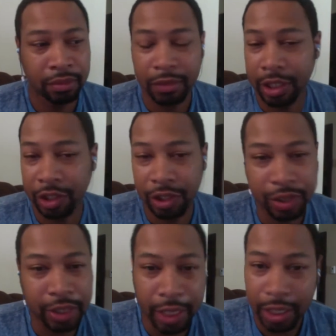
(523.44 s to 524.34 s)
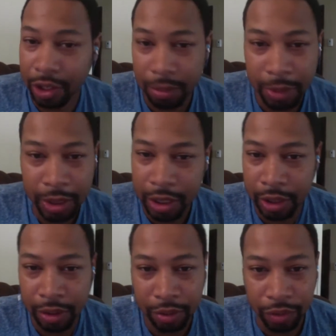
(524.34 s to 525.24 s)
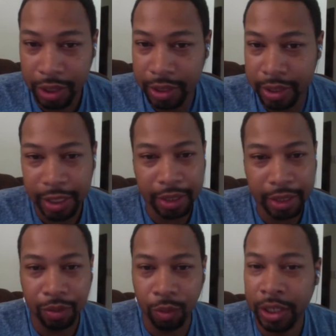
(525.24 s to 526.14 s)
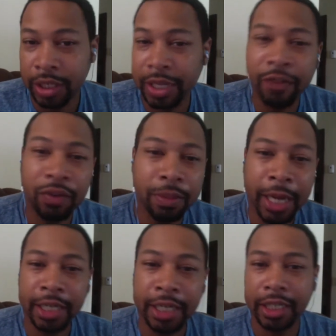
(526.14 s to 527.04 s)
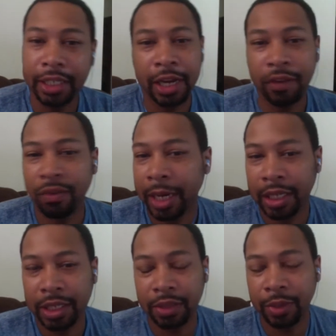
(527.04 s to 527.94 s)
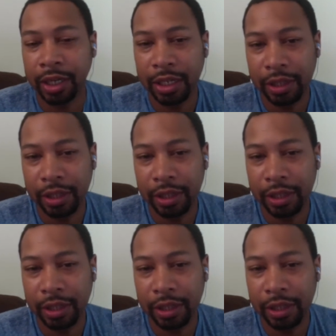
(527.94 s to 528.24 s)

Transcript: it just dawned on me, you know, real right. estate. What does everybody need? Everybody needs somewhere to live.